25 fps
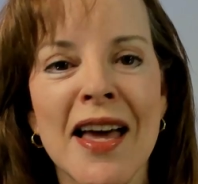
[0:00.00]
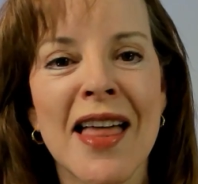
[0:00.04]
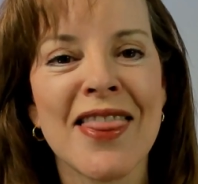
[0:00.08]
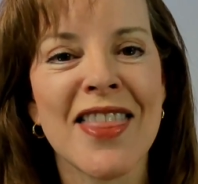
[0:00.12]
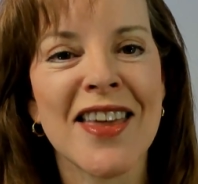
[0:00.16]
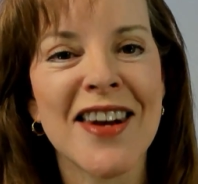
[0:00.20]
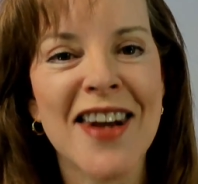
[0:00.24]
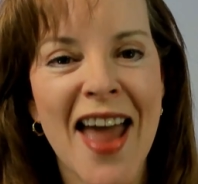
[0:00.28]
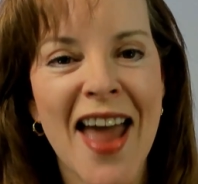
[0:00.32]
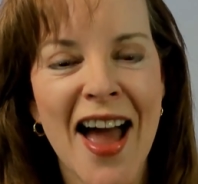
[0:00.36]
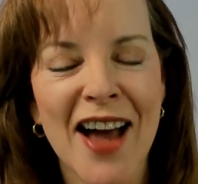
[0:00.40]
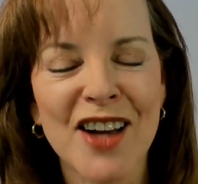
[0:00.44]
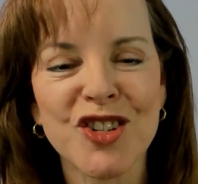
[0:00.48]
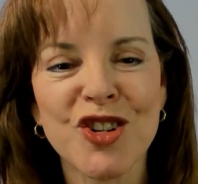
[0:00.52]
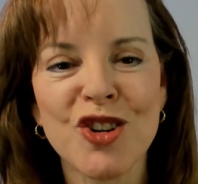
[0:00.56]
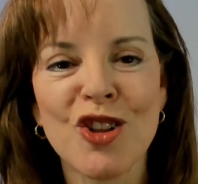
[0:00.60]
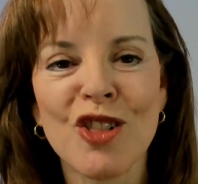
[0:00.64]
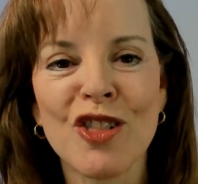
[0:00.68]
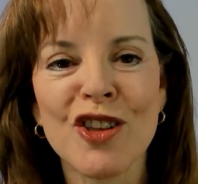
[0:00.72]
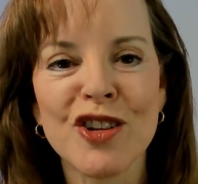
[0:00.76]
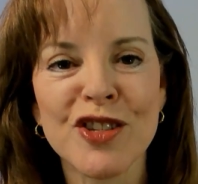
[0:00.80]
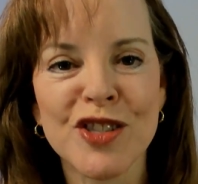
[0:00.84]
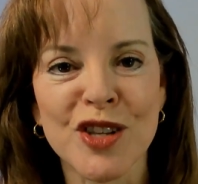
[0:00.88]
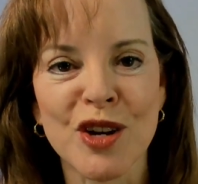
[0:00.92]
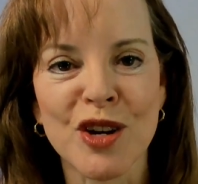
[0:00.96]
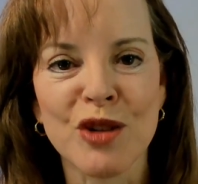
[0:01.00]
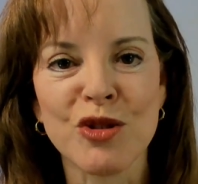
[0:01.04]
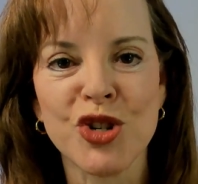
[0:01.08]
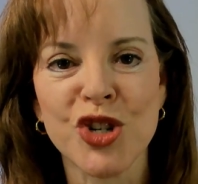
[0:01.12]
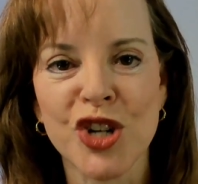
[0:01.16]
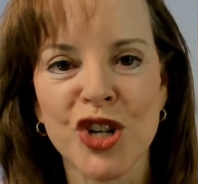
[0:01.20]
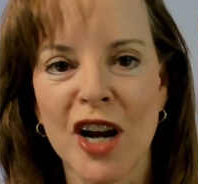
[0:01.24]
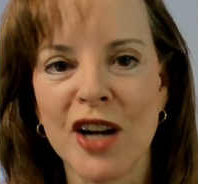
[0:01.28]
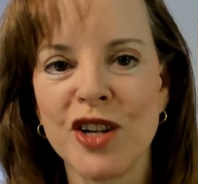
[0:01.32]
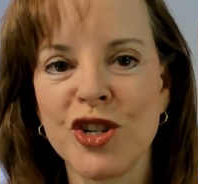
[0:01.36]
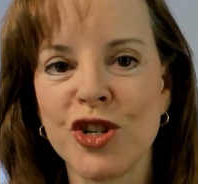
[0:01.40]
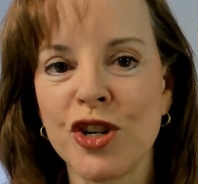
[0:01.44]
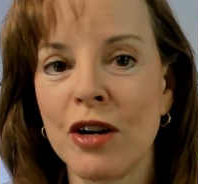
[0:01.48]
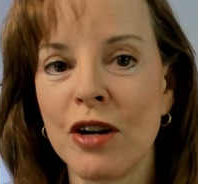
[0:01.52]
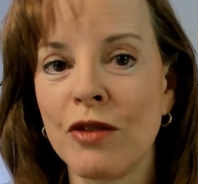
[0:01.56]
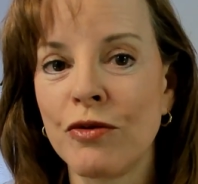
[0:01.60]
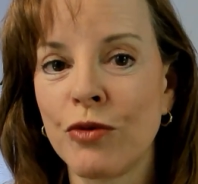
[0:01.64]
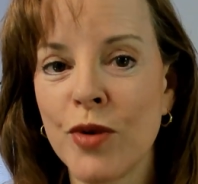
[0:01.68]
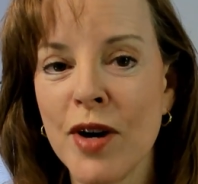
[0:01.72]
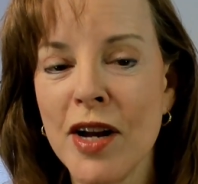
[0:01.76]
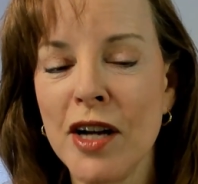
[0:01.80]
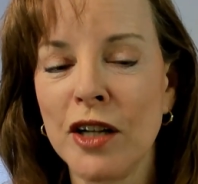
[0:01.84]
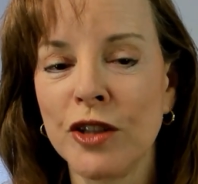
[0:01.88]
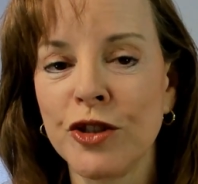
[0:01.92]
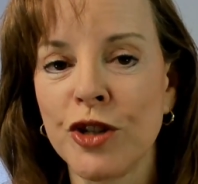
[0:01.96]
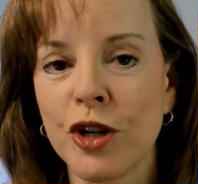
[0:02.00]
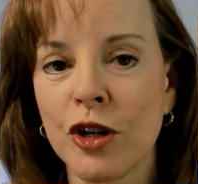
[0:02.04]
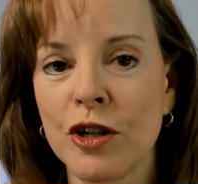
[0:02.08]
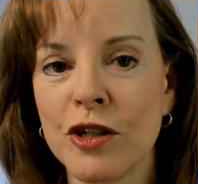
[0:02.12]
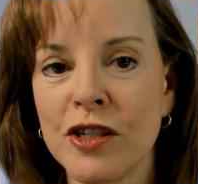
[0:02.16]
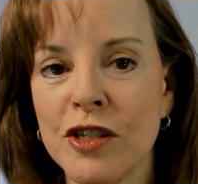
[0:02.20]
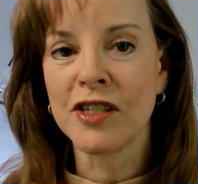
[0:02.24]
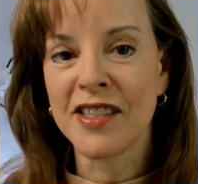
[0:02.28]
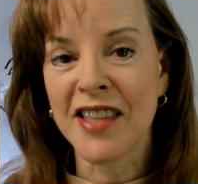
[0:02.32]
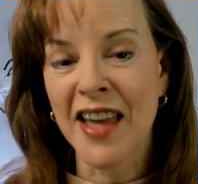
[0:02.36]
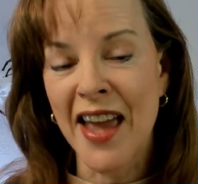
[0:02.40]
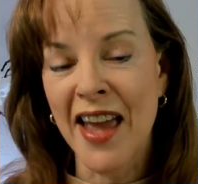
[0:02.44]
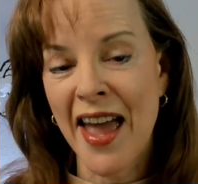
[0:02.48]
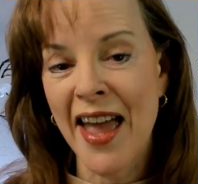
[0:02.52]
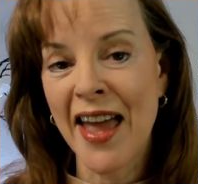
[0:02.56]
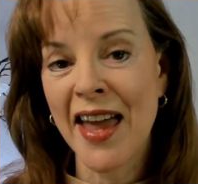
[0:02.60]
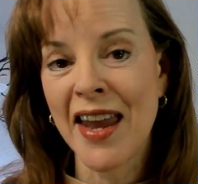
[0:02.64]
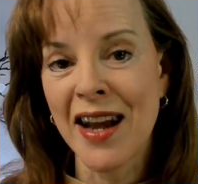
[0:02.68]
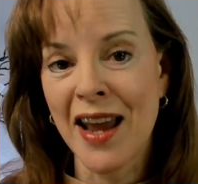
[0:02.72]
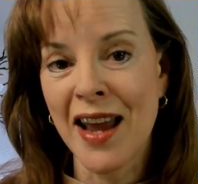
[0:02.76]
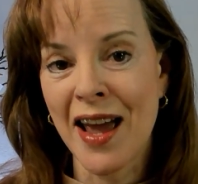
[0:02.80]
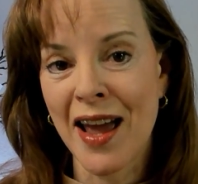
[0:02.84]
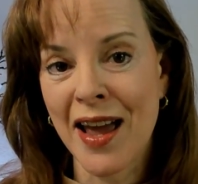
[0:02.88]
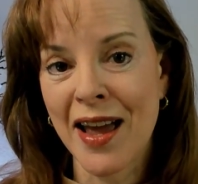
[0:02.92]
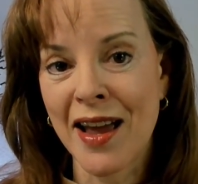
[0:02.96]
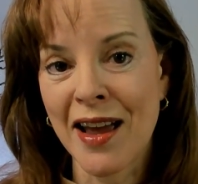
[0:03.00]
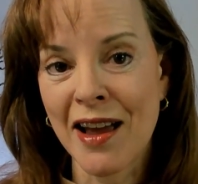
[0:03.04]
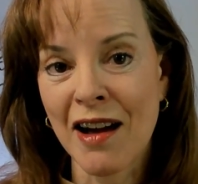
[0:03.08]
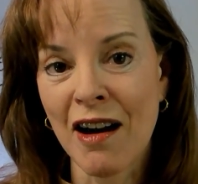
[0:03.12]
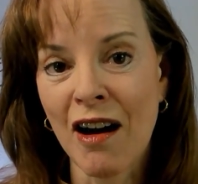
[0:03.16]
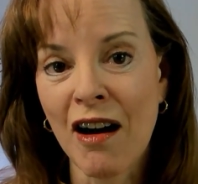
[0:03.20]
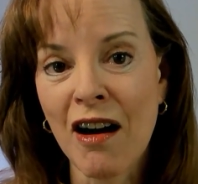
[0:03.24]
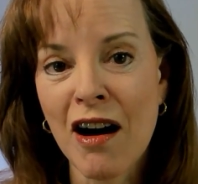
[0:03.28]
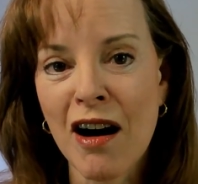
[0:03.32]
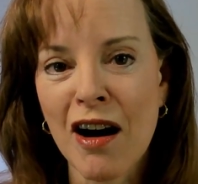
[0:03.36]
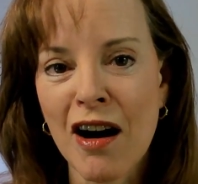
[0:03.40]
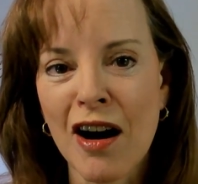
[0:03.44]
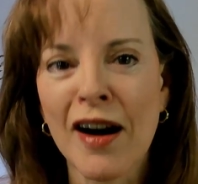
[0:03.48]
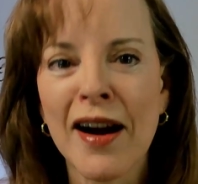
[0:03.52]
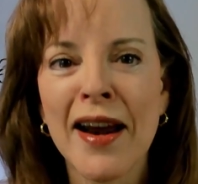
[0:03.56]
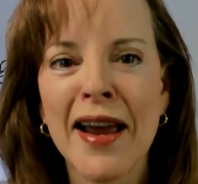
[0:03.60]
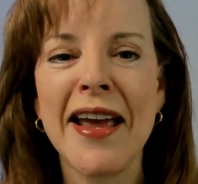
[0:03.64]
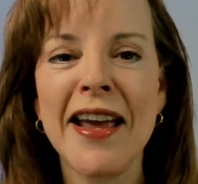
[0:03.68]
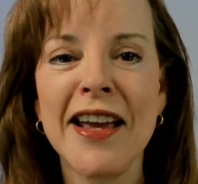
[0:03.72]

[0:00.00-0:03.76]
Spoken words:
the National Association of Realtors, the NAR,